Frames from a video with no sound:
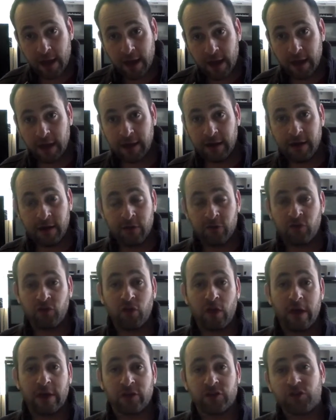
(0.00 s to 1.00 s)
it is
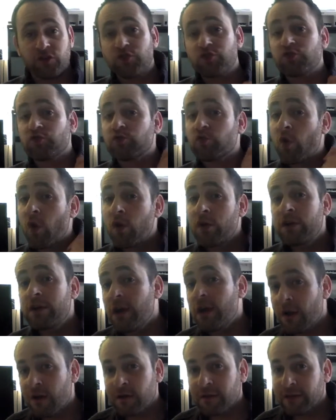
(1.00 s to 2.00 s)

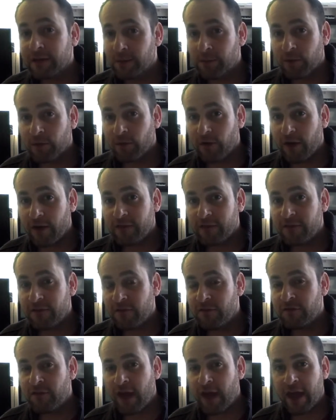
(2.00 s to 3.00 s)
extraordinarily progressive